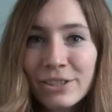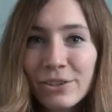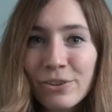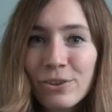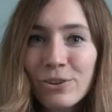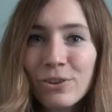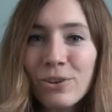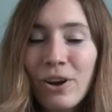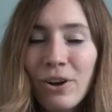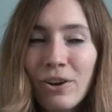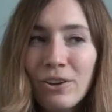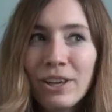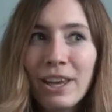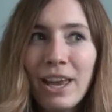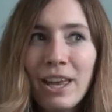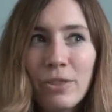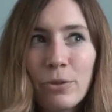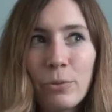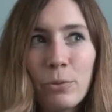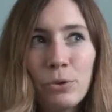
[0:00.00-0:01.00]
so you can't
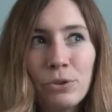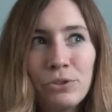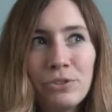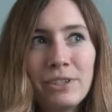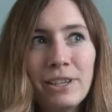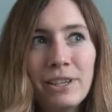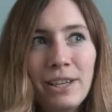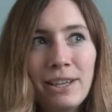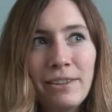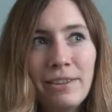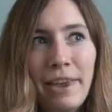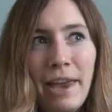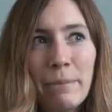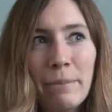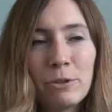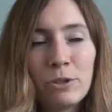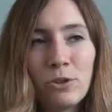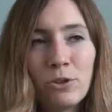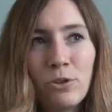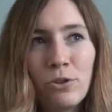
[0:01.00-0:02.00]
get the ones in the
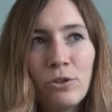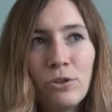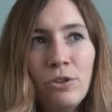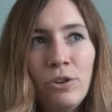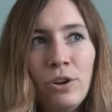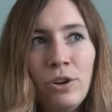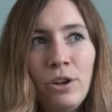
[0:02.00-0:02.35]
Amazon,